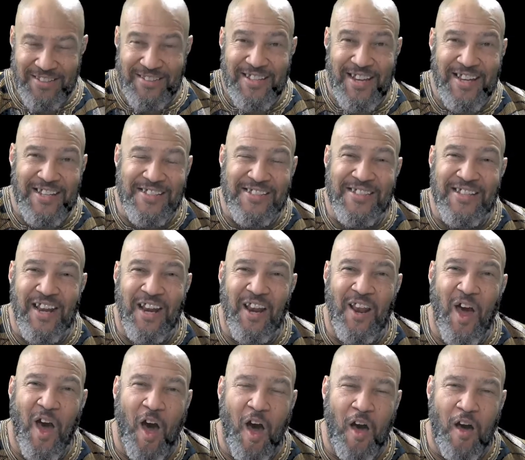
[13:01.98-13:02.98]
Does the
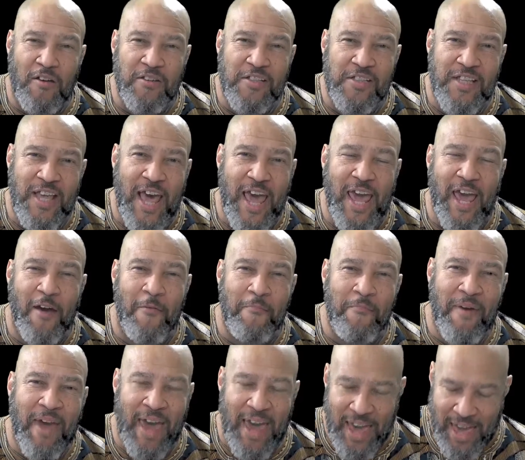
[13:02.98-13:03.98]
law say a
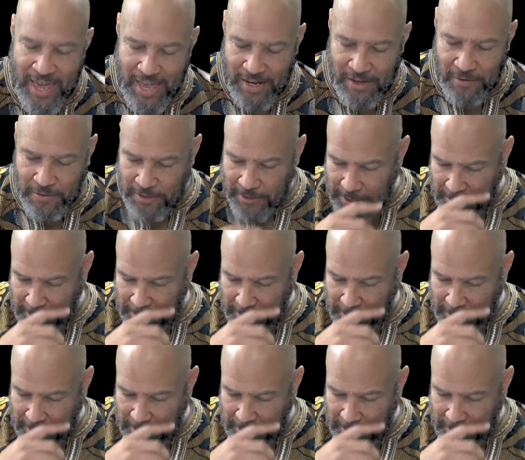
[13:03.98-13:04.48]
man,